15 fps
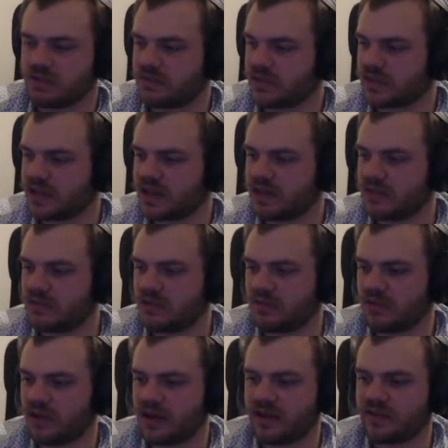with him, or
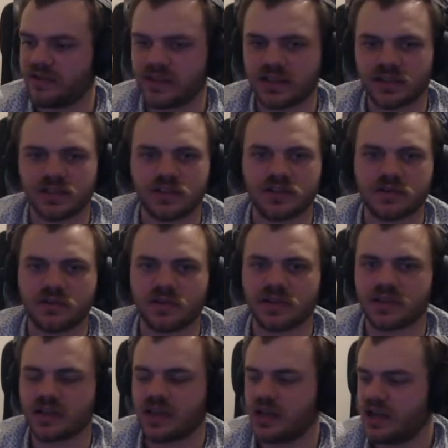whatever his excuse was,